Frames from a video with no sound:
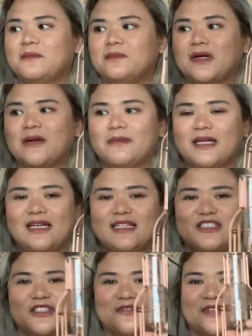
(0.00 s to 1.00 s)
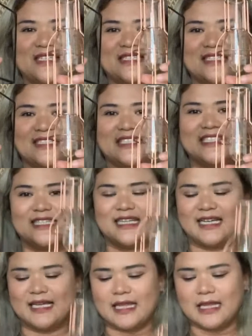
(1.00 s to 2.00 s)
propagation vessels like
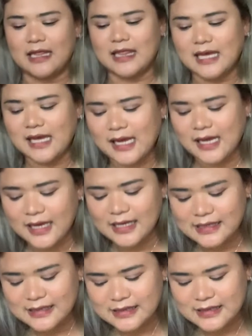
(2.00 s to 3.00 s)
these.